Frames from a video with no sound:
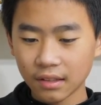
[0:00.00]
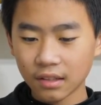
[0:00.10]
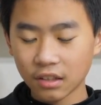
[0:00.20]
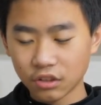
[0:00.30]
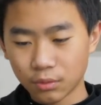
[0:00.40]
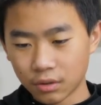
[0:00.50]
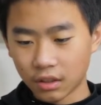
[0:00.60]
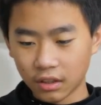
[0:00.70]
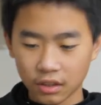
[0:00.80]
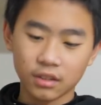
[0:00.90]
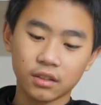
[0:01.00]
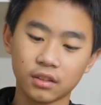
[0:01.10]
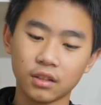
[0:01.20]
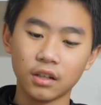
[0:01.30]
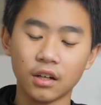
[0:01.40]
Cause we're
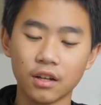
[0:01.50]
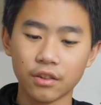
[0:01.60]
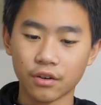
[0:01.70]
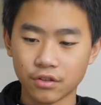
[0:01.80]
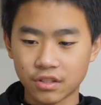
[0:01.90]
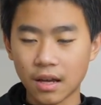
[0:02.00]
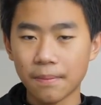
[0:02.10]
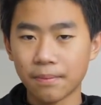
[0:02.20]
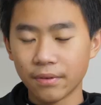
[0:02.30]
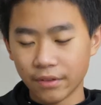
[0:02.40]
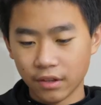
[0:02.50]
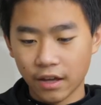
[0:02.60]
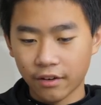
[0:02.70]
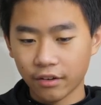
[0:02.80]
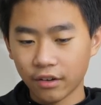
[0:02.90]
like the receptive,
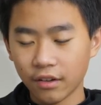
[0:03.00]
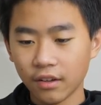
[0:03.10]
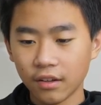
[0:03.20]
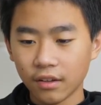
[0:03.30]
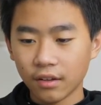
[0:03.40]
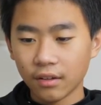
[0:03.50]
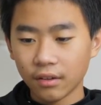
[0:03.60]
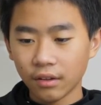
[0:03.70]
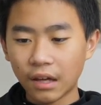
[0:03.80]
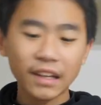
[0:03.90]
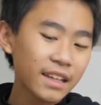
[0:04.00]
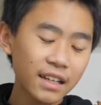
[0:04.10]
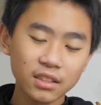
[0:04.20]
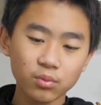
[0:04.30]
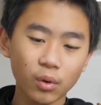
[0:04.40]
like, I
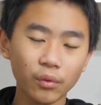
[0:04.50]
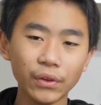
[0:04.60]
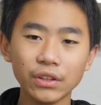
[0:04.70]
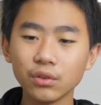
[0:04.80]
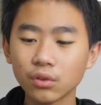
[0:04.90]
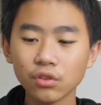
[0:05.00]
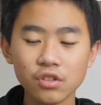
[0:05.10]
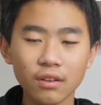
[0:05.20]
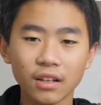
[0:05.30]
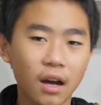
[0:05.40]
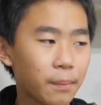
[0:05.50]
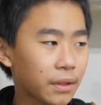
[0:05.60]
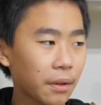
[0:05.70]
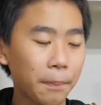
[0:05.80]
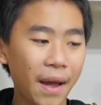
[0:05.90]
guess, well, Nezuko generally comes out
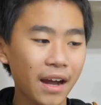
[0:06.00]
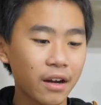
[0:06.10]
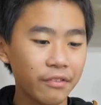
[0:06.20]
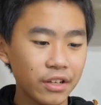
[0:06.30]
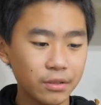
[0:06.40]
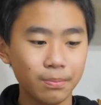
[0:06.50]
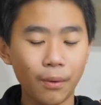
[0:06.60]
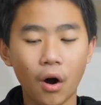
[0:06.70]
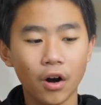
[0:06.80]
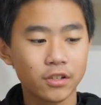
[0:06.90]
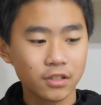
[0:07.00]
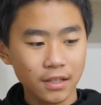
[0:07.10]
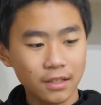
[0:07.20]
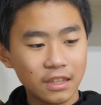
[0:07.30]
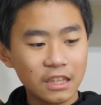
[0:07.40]
the back of his box
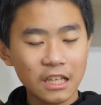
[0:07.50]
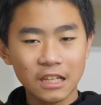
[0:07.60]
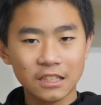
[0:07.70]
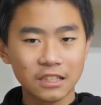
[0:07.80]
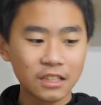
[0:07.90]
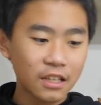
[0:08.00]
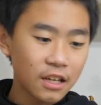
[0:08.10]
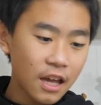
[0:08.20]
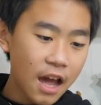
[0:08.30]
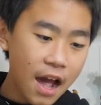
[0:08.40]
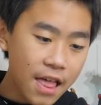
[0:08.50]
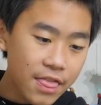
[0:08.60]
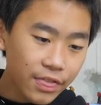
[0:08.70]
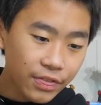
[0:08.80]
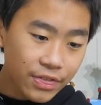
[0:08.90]
like this,
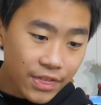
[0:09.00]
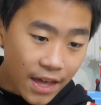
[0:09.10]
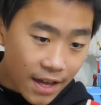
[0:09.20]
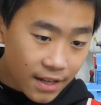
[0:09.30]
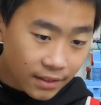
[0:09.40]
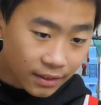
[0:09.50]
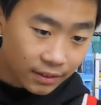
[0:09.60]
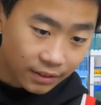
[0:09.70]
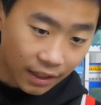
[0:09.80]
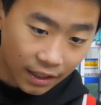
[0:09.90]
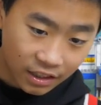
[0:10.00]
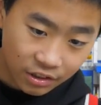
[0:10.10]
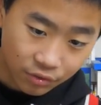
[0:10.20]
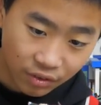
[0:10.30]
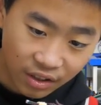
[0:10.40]
and then
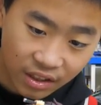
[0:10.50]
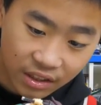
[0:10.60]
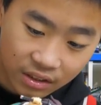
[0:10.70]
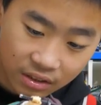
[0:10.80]
attacks, right?